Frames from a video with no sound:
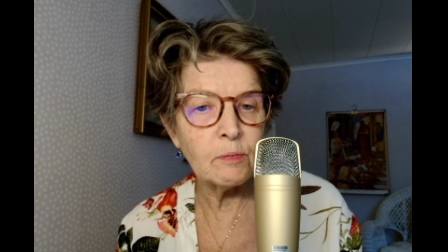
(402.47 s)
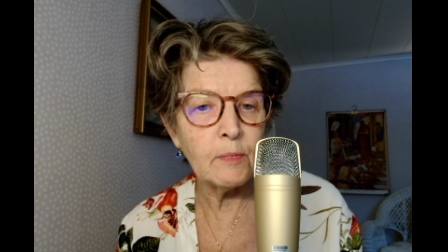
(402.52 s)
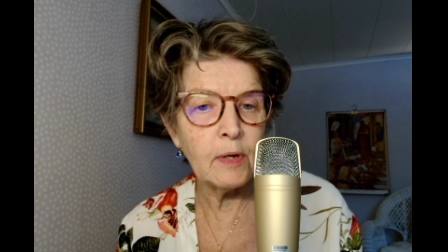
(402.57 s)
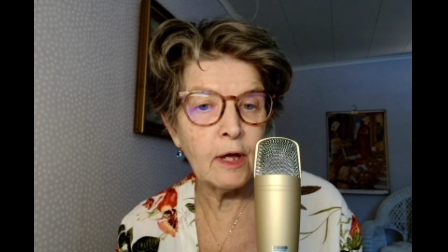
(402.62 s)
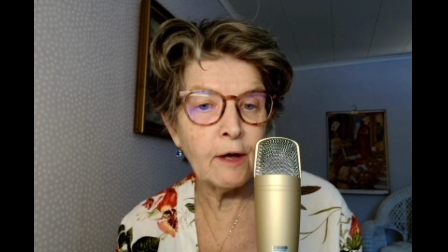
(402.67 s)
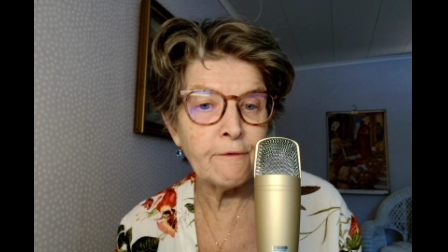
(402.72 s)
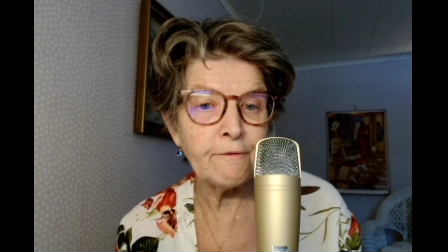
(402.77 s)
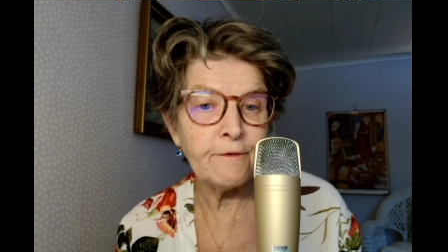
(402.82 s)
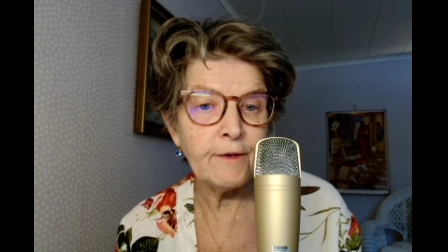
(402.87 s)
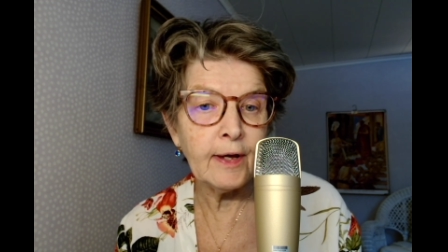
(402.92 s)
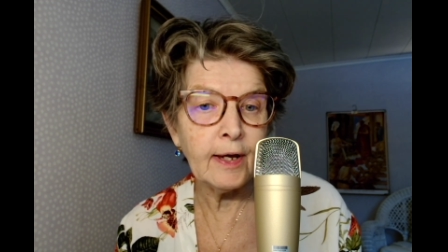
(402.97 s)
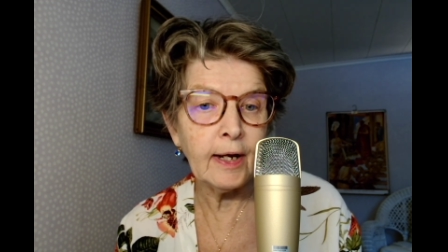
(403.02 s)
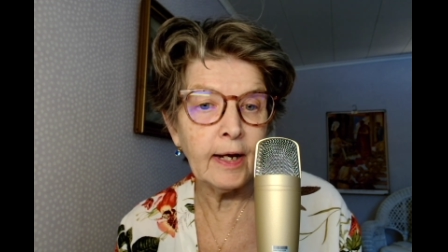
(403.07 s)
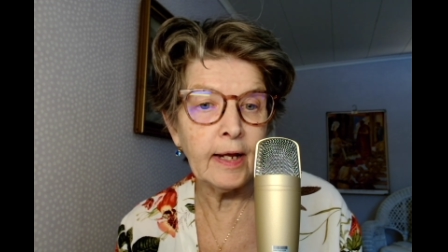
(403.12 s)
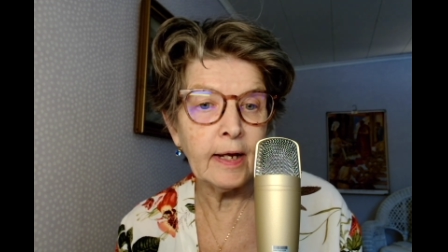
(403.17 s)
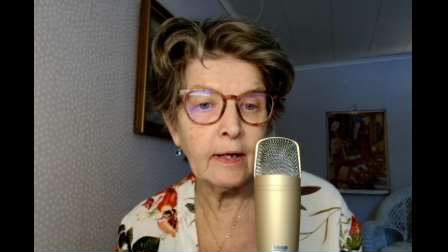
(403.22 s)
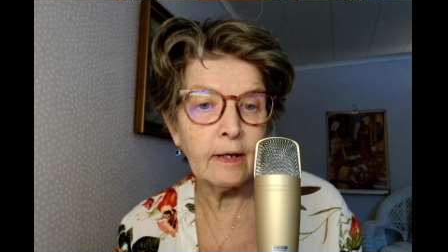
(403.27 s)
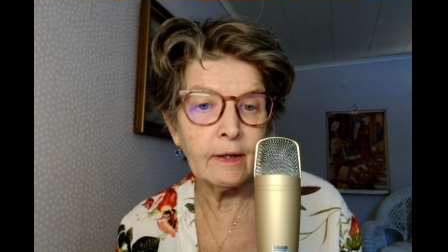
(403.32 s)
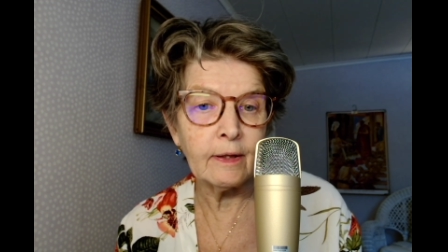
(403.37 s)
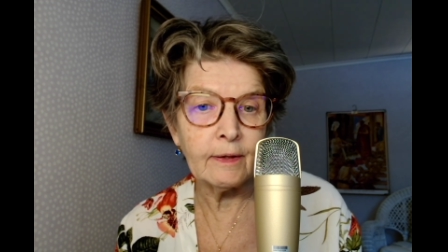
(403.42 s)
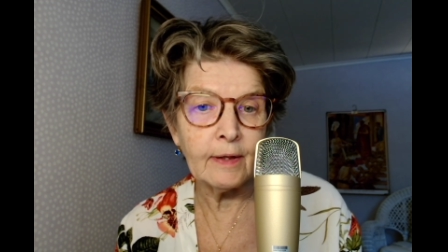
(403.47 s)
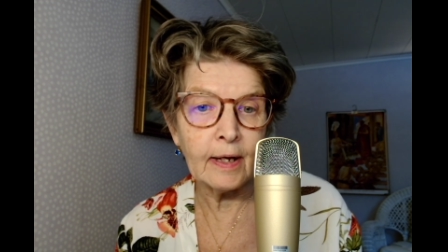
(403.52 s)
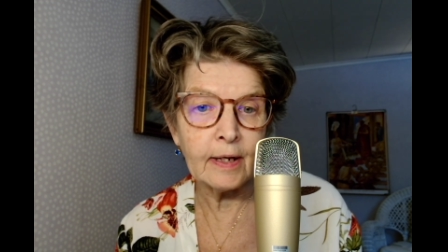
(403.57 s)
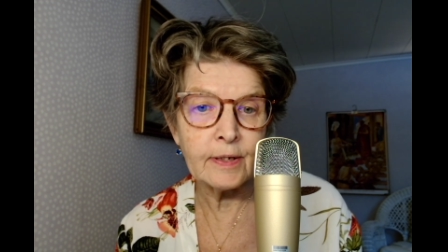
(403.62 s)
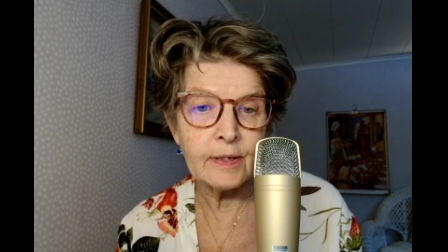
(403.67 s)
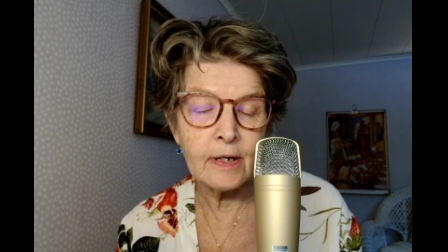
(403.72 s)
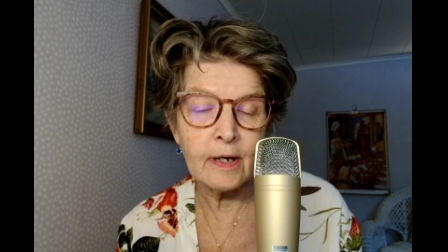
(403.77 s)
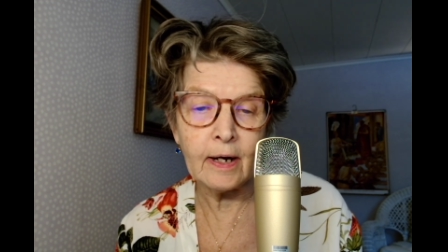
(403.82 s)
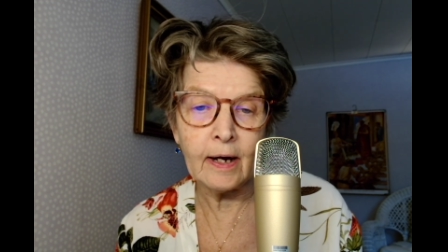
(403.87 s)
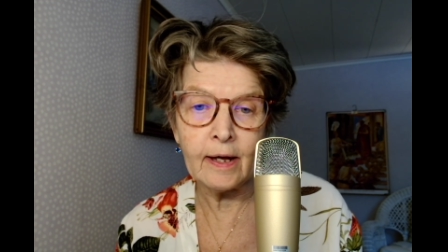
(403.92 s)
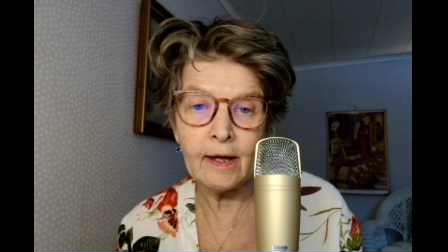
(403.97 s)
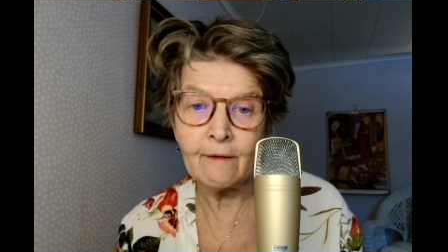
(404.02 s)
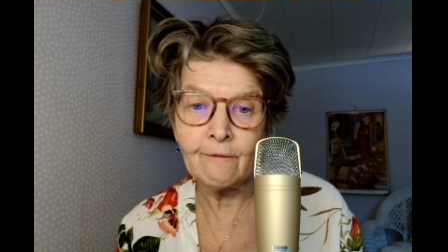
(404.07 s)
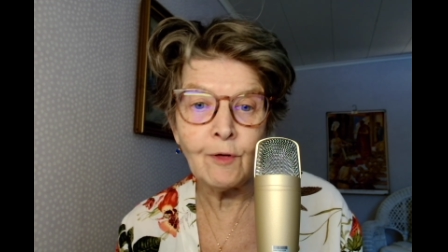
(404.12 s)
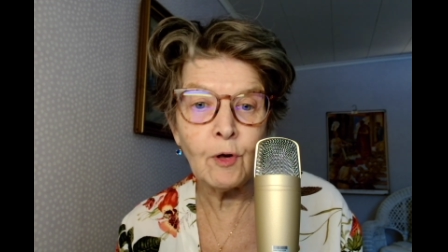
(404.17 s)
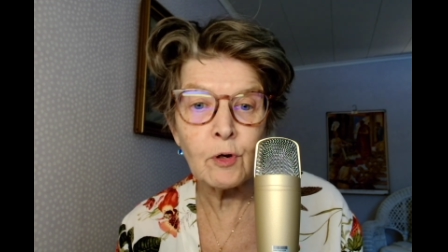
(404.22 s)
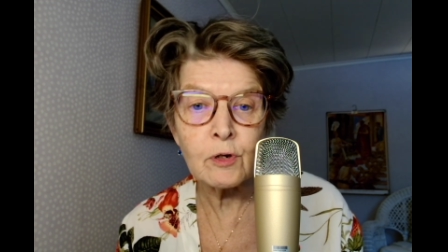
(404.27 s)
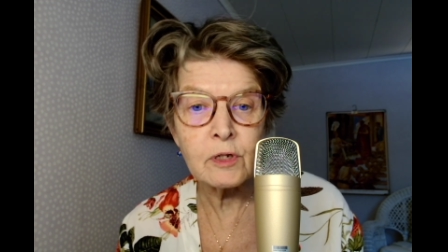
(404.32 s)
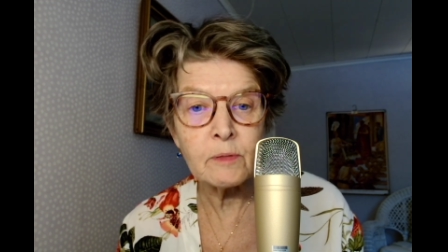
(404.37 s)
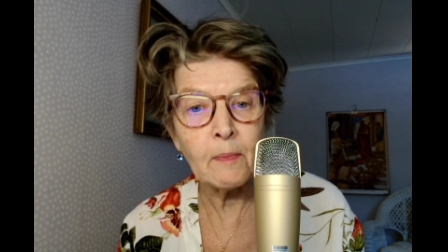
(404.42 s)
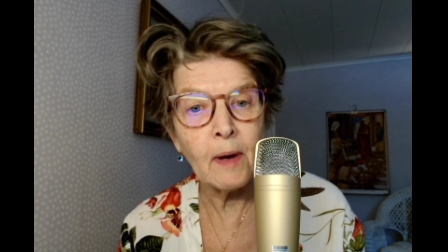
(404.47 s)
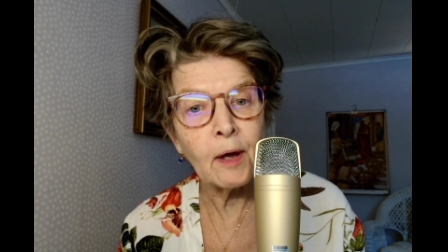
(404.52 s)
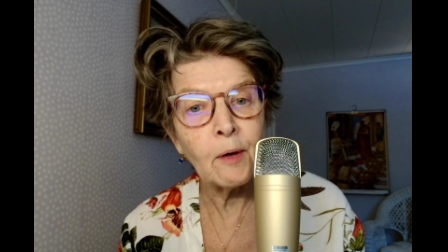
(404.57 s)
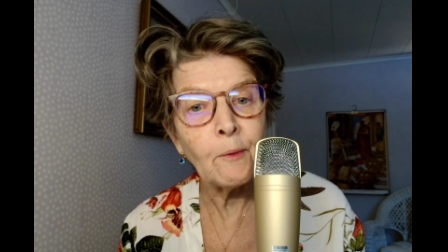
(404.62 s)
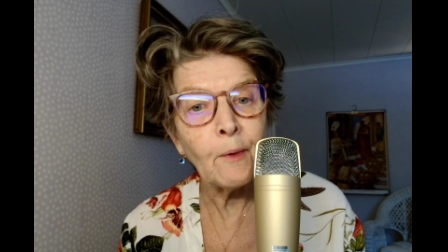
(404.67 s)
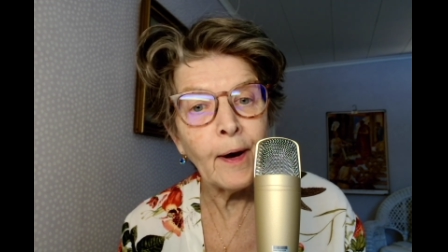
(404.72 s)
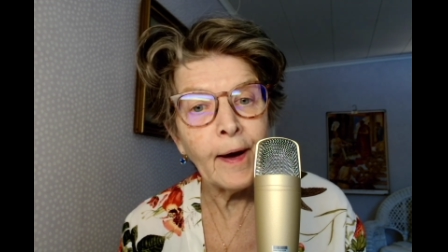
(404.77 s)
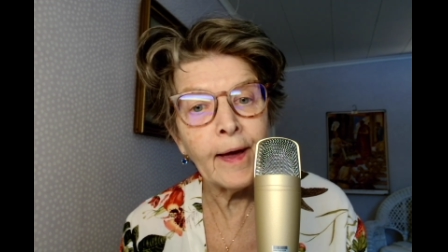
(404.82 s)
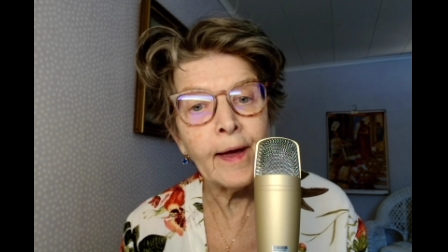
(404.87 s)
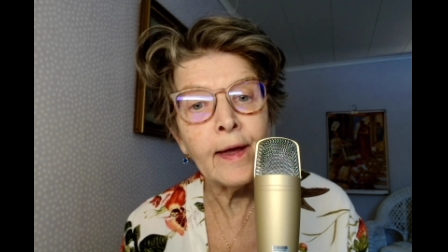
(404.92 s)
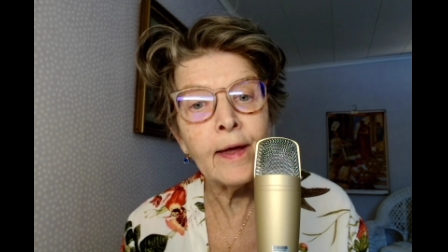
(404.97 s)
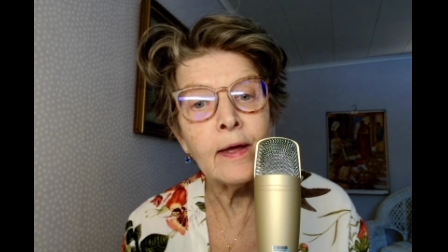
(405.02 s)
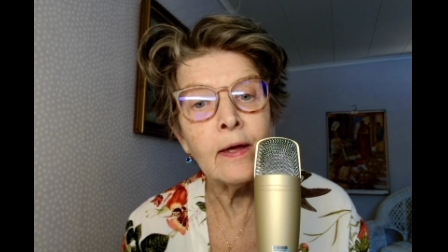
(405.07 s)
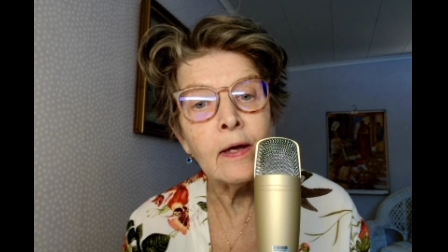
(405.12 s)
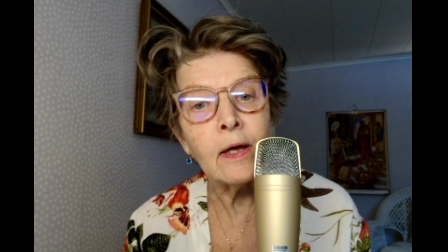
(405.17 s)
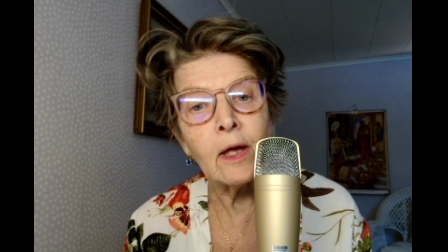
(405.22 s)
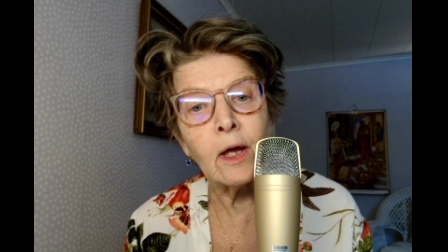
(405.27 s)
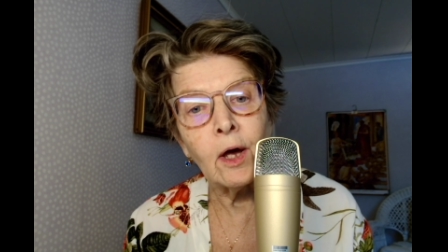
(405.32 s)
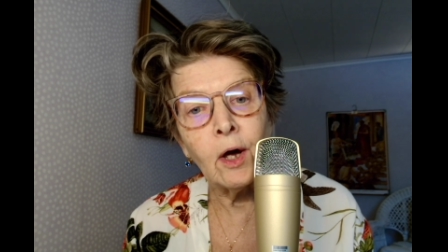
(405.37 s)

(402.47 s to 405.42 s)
me a feeling that I have lost my way,